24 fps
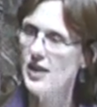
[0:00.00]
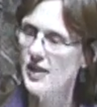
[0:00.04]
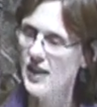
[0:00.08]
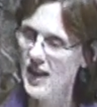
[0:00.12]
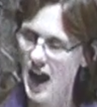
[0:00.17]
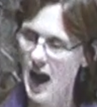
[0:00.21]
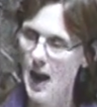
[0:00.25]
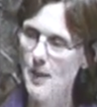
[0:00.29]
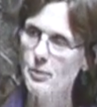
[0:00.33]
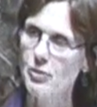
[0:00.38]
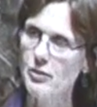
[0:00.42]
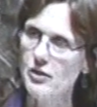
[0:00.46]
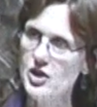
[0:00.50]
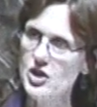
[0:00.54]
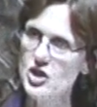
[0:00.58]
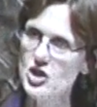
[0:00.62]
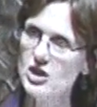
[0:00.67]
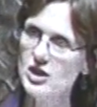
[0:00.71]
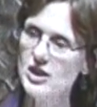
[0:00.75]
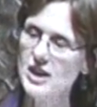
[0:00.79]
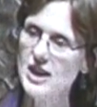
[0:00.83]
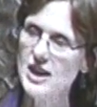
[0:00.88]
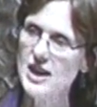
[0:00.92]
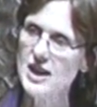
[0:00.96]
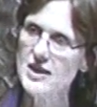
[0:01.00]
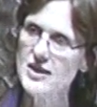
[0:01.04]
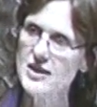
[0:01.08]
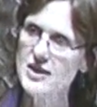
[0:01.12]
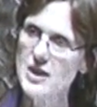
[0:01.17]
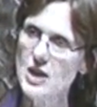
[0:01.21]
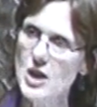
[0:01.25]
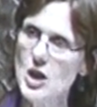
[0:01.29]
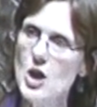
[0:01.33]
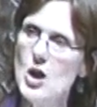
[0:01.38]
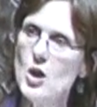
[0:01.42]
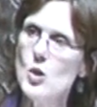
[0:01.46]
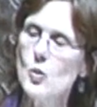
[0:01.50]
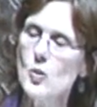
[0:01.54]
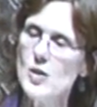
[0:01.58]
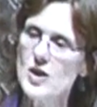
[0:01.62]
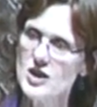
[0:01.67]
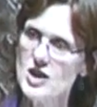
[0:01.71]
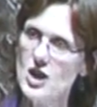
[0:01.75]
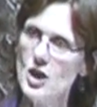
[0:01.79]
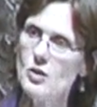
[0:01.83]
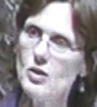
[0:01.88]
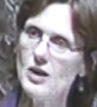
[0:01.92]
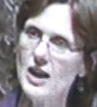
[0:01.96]
Aboriginal kids, we
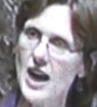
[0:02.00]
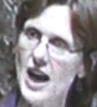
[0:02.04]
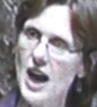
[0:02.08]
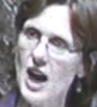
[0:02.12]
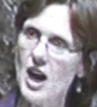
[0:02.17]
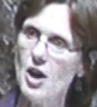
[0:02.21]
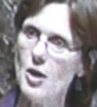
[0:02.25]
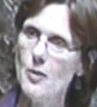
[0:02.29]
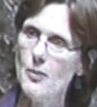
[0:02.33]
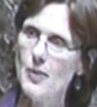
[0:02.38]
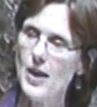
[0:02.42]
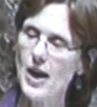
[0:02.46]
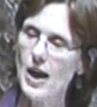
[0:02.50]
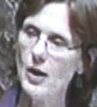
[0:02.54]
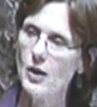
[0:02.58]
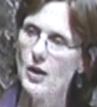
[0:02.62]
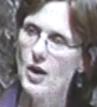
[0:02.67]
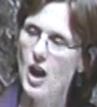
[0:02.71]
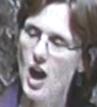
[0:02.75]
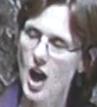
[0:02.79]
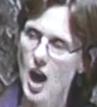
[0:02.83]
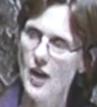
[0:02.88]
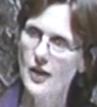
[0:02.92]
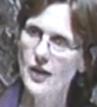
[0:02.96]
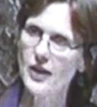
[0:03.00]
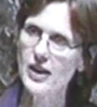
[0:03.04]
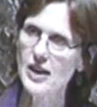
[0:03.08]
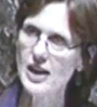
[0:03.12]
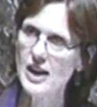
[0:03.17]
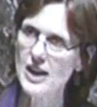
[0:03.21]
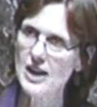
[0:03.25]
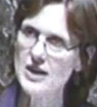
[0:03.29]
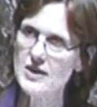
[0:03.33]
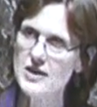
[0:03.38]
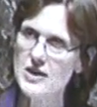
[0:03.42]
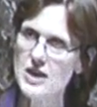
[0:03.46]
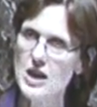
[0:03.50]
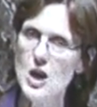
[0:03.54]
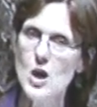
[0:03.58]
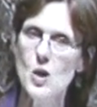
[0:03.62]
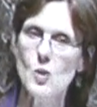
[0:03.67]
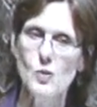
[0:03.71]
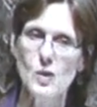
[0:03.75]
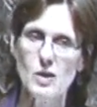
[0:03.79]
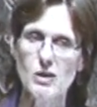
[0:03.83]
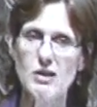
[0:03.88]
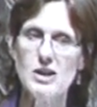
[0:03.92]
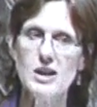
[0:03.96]
don't care about other kids,
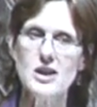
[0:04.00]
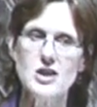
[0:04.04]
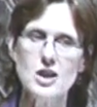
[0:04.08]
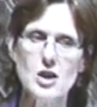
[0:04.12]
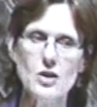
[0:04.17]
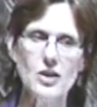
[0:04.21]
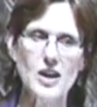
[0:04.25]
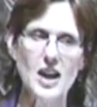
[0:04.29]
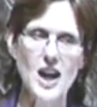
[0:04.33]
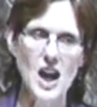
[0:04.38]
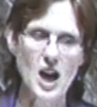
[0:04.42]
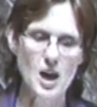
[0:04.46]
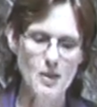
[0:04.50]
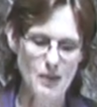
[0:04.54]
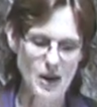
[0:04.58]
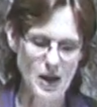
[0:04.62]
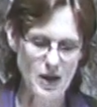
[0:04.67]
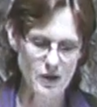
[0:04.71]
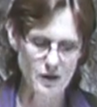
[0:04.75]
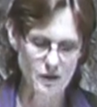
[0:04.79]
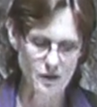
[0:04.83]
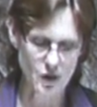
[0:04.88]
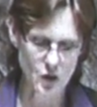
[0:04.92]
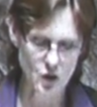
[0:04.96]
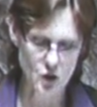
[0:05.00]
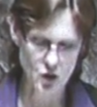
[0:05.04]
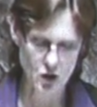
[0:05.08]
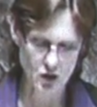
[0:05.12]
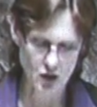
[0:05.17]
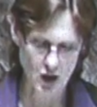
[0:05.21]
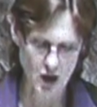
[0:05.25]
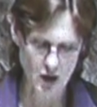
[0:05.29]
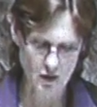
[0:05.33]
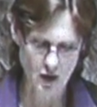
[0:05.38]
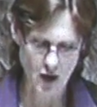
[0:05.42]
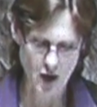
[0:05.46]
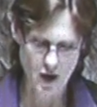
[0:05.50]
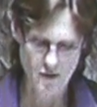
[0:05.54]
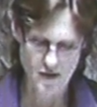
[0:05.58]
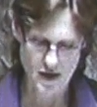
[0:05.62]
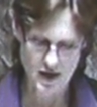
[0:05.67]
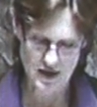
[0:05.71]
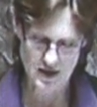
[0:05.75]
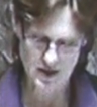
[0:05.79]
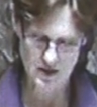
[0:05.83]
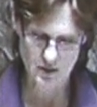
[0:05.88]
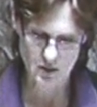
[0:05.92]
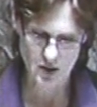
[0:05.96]
we really don't care about the future of
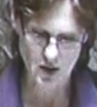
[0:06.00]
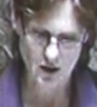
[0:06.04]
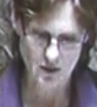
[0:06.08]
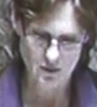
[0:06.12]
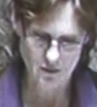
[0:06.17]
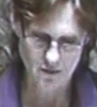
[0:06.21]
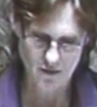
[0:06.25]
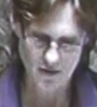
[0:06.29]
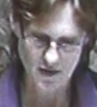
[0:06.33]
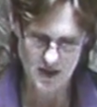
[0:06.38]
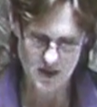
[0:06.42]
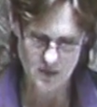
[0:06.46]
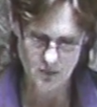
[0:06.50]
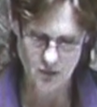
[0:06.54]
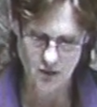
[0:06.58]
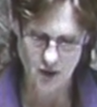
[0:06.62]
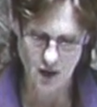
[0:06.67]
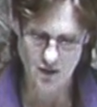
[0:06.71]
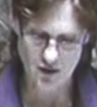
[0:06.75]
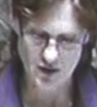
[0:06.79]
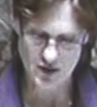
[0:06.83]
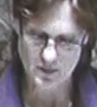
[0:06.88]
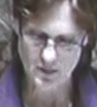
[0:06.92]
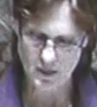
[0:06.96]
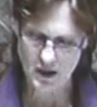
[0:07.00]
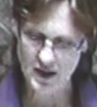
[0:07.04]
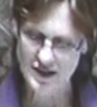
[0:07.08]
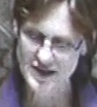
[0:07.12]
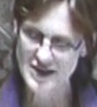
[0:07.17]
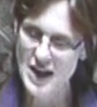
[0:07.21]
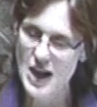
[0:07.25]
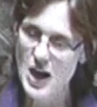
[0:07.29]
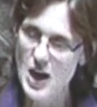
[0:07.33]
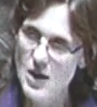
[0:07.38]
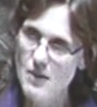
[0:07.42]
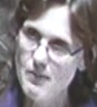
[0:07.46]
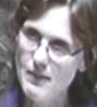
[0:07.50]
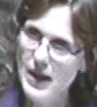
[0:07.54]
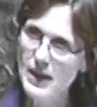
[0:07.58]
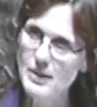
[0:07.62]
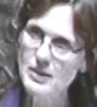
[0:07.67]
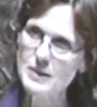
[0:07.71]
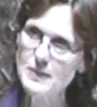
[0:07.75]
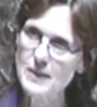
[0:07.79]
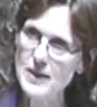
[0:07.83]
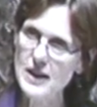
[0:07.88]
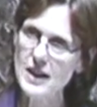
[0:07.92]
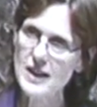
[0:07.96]
this province because, Madam
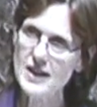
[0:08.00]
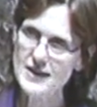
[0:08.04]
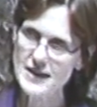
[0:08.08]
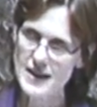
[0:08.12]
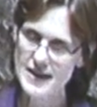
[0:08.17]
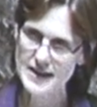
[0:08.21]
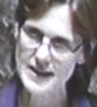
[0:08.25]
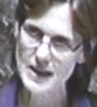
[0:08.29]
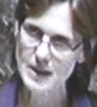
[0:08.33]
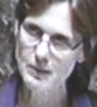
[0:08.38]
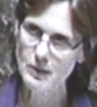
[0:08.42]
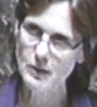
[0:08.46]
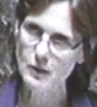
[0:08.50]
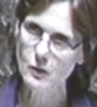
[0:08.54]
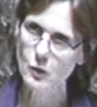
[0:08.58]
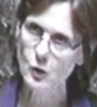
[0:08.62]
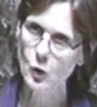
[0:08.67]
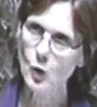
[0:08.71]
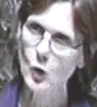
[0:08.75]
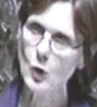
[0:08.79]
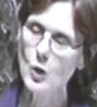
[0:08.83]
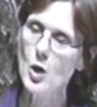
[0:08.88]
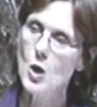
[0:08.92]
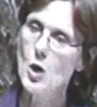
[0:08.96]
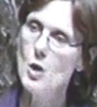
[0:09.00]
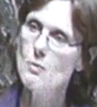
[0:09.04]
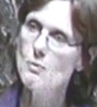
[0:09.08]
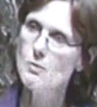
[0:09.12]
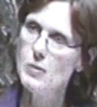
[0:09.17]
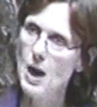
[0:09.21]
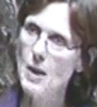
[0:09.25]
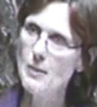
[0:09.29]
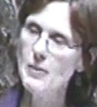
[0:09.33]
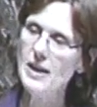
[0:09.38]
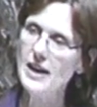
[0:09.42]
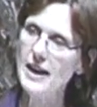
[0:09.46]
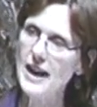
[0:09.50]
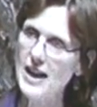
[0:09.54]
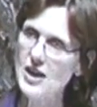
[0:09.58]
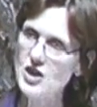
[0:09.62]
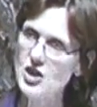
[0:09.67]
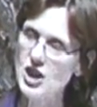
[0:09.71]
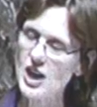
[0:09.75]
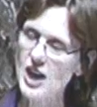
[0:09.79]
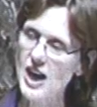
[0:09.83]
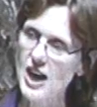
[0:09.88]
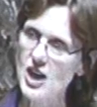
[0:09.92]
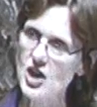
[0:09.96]
Speaker, as I said before, public
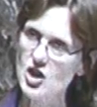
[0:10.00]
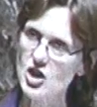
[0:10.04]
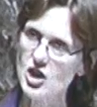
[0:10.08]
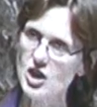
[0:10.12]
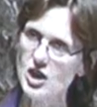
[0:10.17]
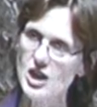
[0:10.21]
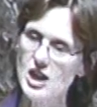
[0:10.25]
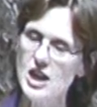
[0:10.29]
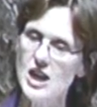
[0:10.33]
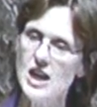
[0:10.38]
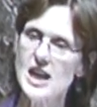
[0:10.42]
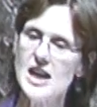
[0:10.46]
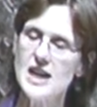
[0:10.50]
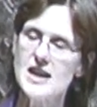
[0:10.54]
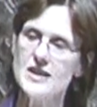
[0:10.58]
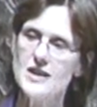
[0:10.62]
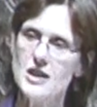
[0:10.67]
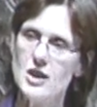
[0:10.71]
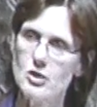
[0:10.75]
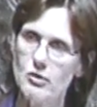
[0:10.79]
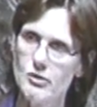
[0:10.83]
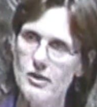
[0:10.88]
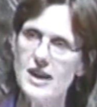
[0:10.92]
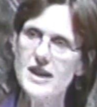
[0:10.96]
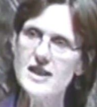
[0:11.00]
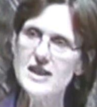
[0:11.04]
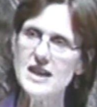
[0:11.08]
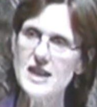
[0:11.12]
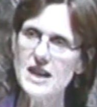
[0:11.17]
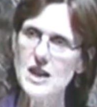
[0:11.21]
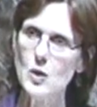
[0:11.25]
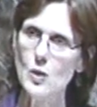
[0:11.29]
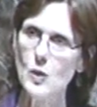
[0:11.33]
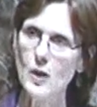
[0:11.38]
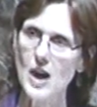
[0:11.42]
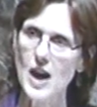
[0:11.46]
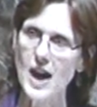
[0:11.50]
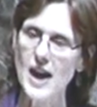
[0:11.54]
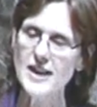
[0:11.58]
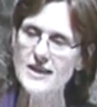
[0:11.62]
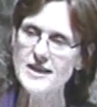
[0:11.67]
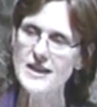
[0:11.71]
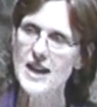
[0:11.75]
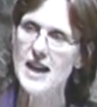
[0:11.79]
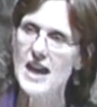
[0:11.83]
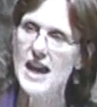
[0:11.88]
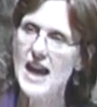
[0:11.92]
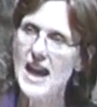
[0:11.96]
education is a great
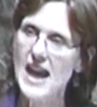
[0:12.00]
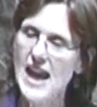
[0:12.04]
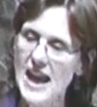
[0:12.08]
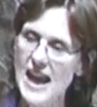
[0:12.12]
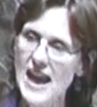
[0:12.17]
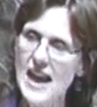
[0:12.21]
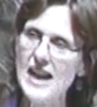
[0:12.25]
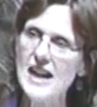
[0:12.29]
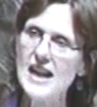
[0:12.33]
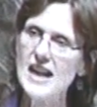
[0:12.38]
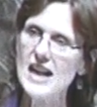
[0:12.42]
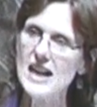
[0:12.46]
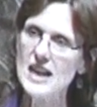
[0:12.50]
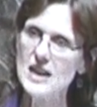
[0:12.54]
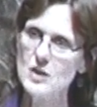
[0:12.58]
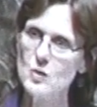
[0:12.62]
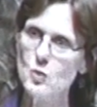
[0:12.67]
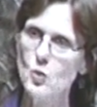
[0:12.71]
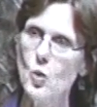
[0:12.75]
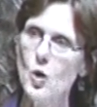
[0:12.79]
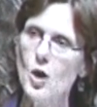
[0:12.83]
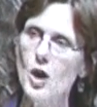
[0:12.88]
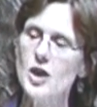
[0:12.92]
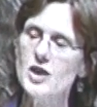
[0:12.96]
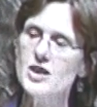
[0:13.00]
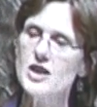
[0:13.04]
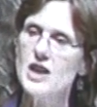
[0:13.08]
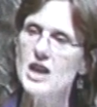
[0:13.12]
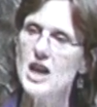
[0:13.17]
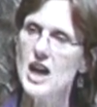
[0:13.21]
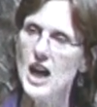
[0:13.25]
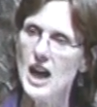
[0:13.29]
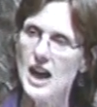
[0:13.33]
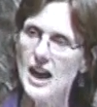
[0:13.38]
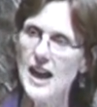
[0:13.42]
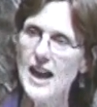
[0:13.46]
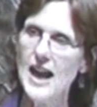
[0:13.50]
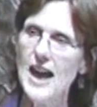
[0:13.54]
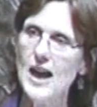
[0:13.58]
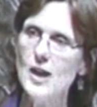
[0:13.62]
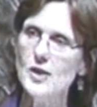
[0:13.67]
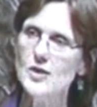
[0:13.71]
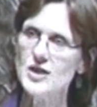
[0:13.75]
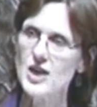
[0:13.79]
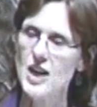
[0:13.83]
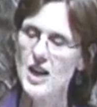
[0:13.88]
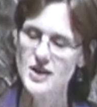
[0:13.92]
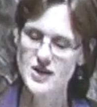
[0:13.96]
equaliser. It is what
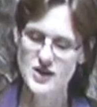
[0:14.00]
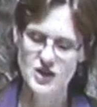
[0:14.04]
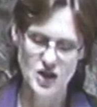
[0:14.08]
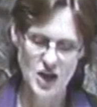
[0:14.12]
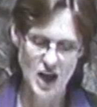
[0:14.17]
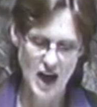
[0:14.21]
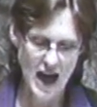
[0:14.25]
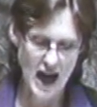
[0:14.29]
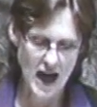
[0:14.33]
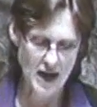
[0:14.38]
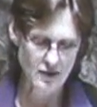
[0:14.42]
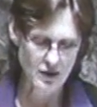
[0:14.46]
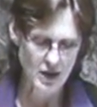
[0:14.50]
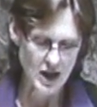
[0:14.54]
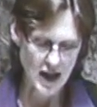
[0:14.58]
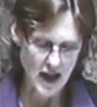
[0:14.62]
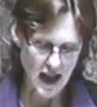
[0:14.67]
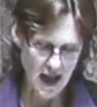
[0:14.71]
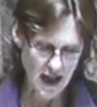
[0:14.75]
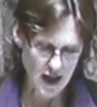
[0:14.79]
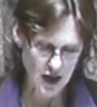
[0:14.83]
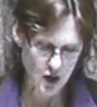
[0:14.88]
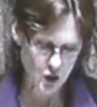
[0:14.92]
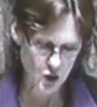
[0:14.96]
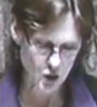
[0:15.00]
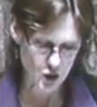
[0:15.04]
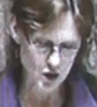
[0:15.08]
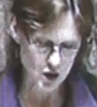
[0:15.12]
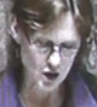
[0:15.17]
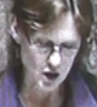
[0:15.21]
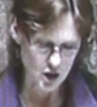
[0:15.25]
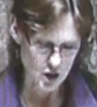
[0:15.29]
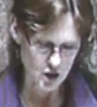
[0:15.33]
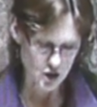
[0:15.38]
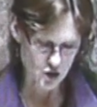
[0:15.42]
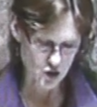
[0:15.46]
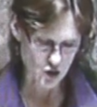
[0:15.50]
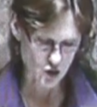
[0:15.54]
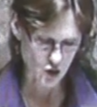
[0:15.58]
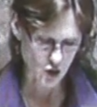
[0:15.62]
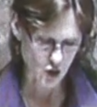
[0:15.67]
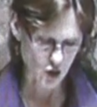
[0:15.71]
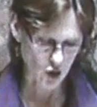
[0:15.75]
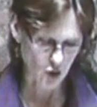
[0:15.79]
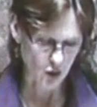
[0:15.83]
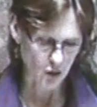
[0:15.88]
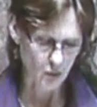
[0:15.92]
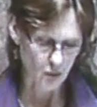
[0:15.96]
allows us to have a good,
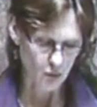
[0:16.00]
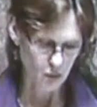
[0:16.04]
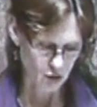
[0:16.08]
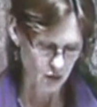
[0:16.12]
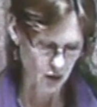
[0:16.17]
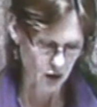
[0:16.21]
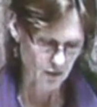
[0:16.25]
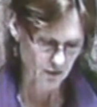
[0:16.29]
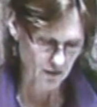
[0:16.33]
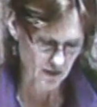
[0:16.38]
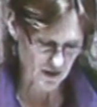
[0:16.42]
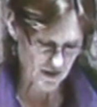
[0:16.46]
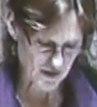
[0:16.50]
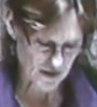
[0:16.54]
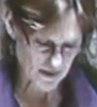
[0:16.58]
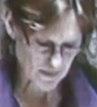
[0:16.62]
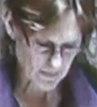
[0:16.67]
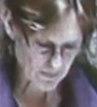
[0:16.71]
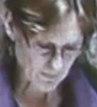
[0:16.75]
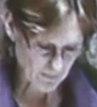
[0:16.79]
strong province.